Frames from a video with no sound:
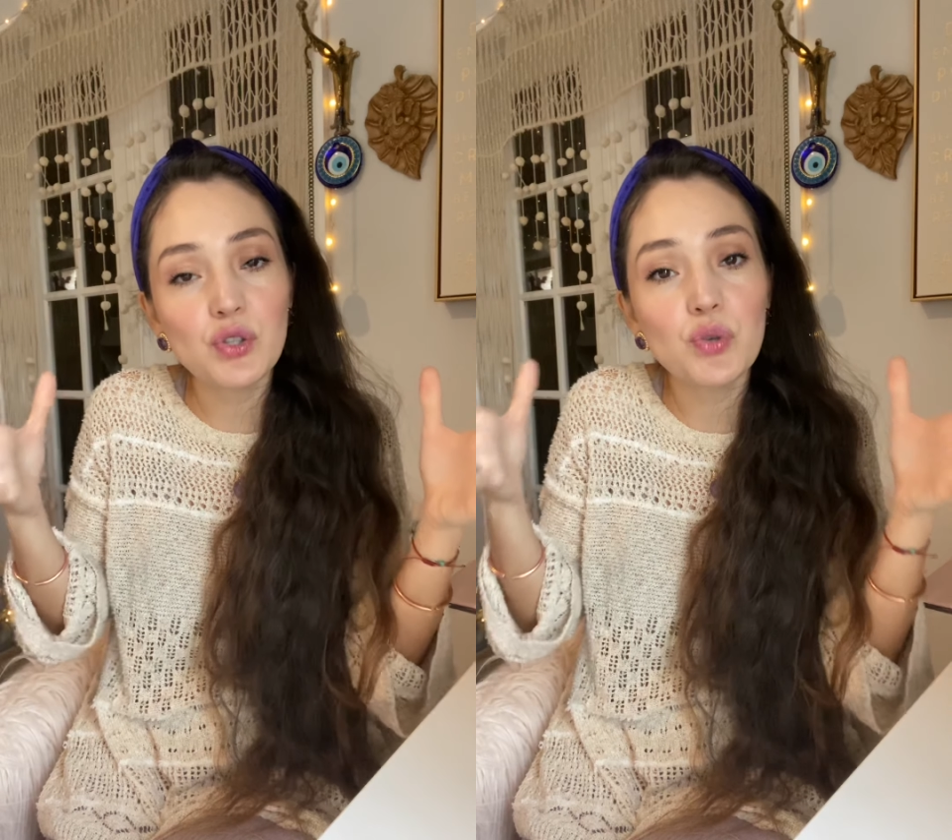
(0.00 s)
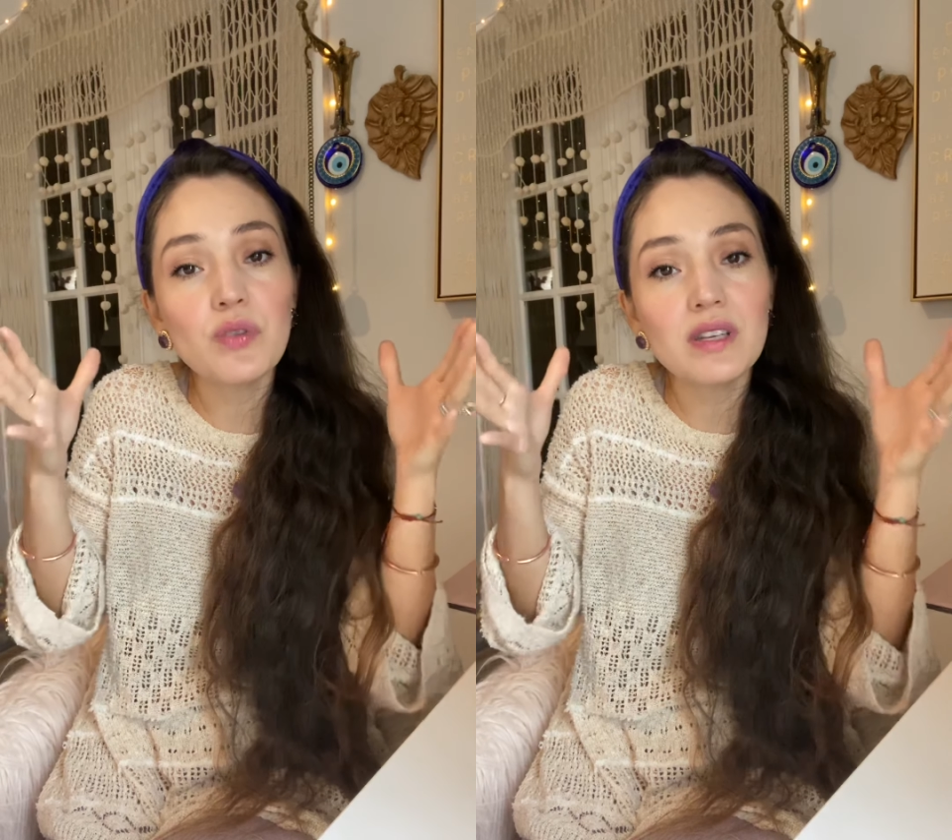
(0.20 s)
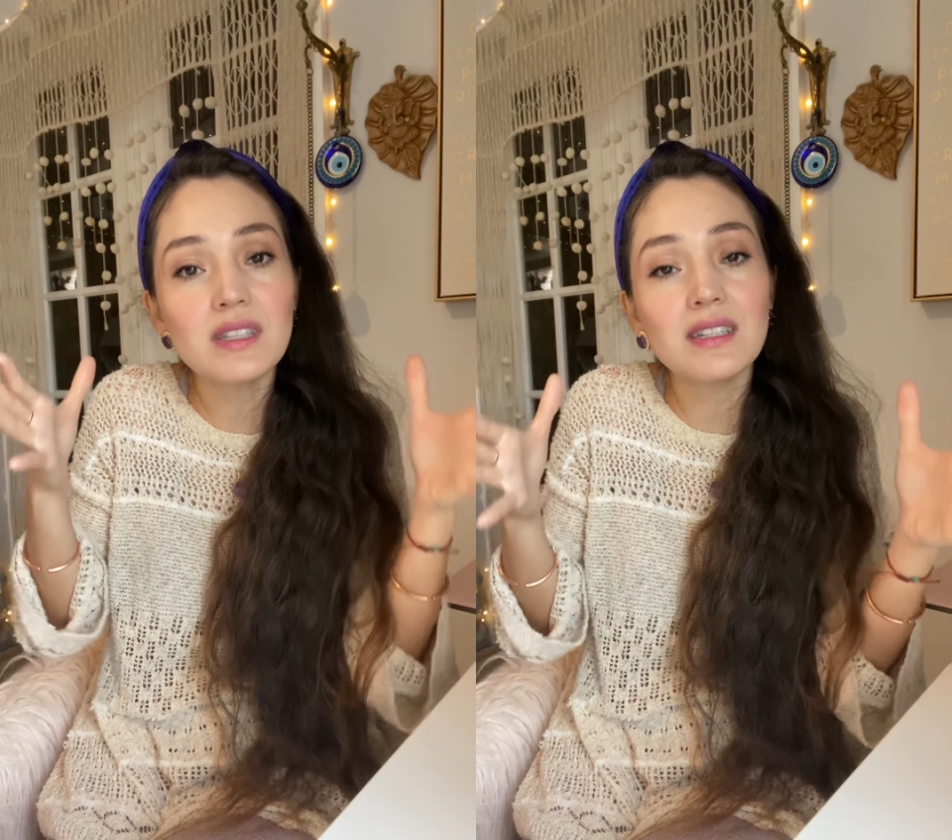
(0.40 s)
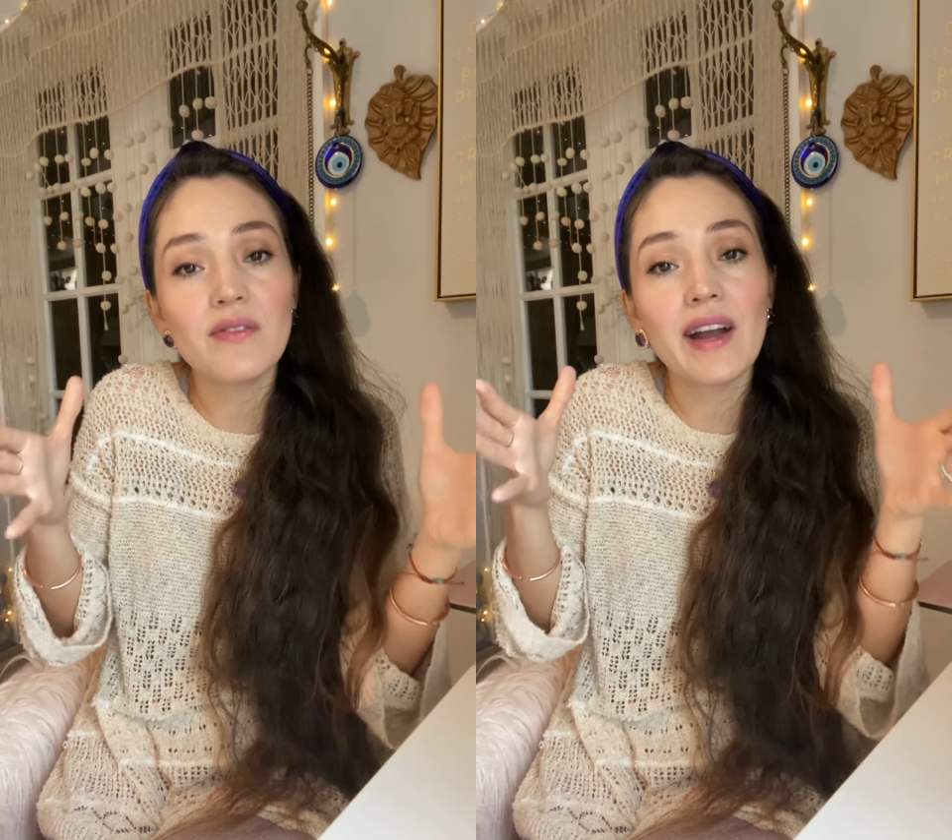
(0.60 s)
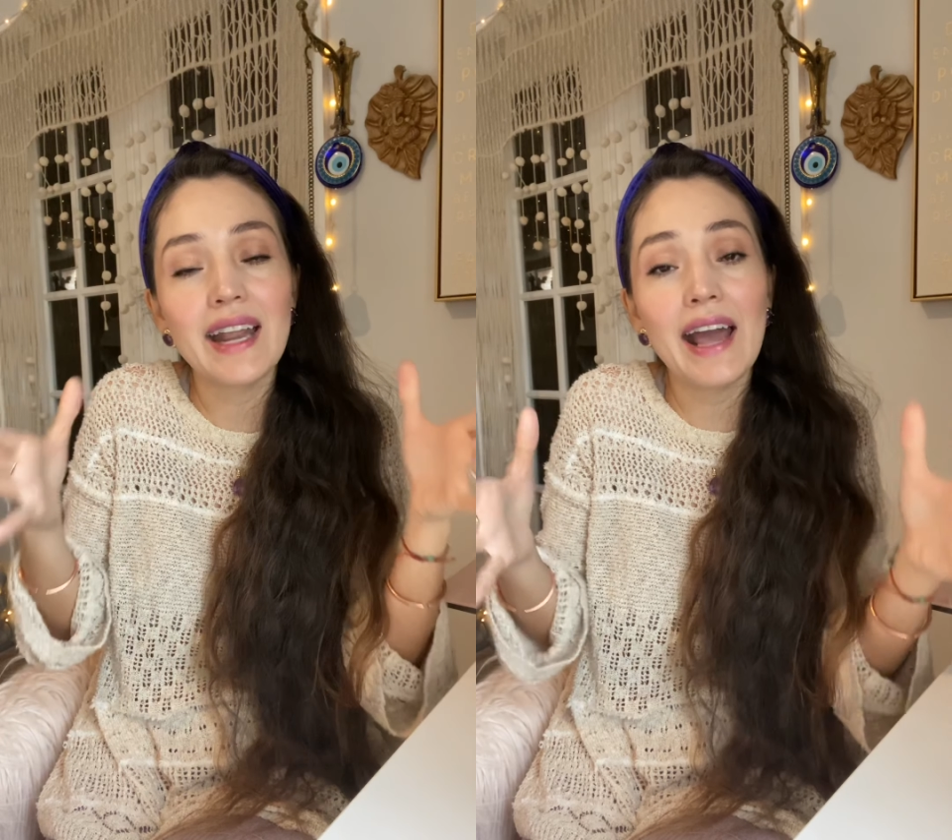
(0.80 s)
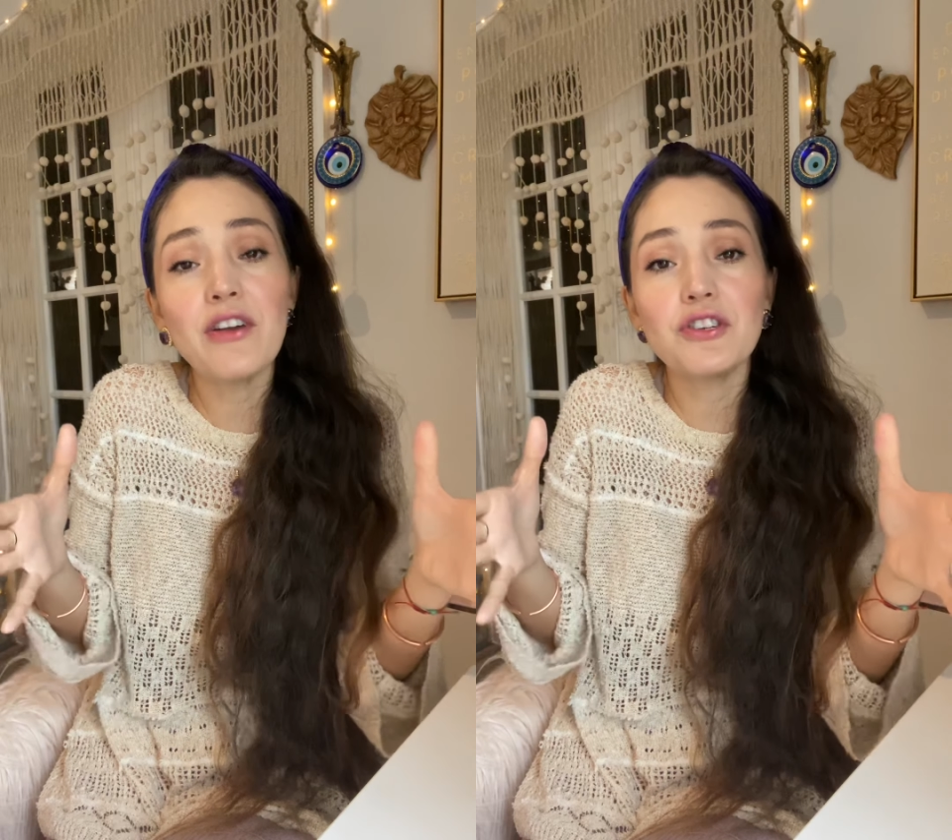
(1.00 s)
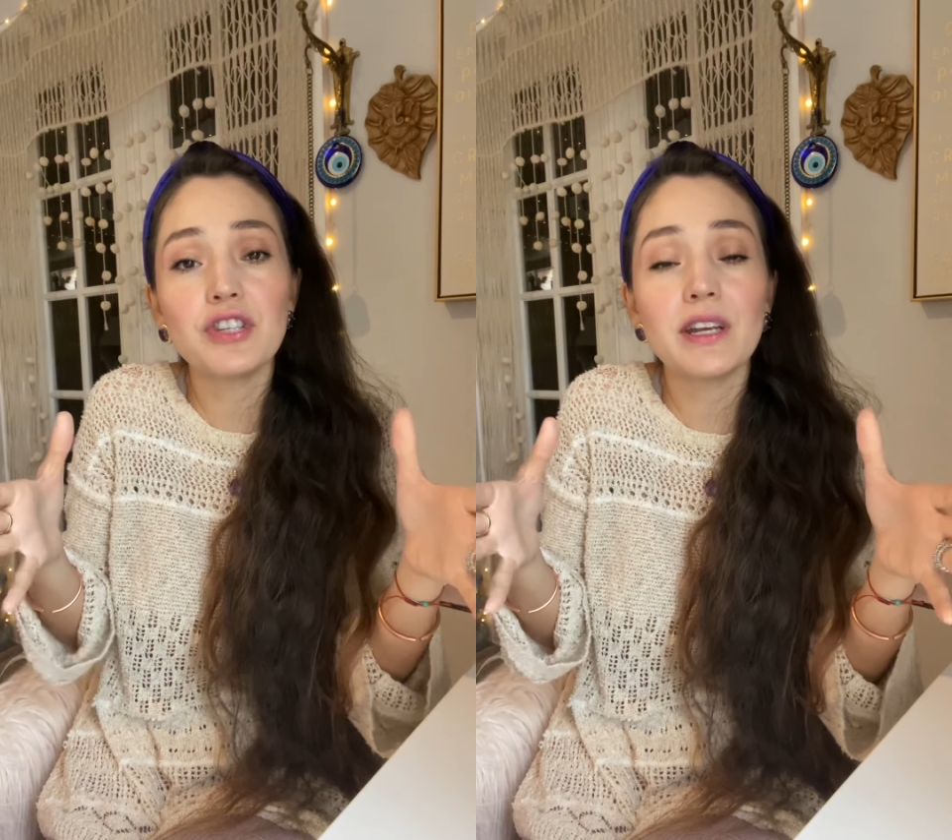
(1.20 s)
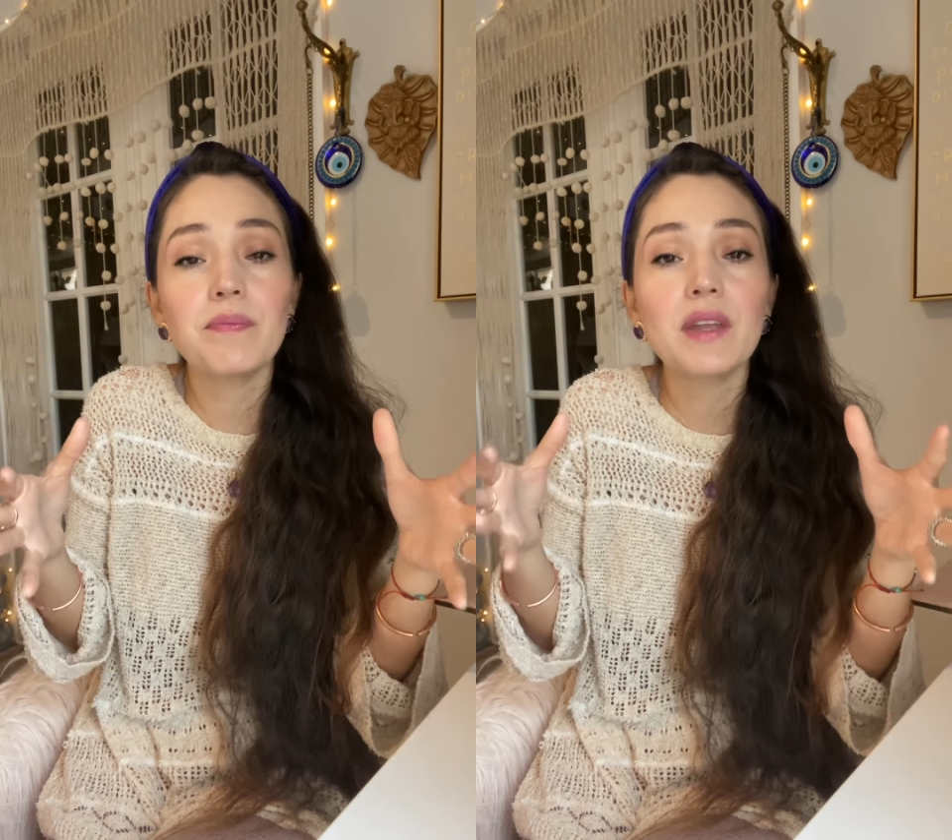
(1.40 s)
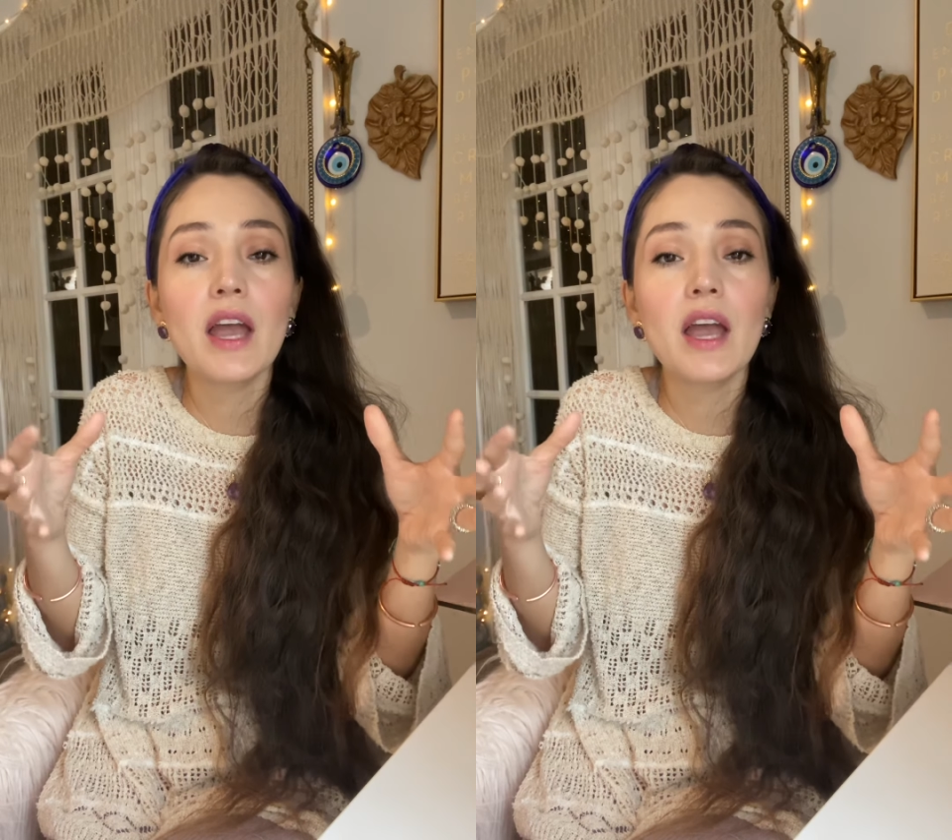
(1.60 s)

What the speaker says: to this divine energy,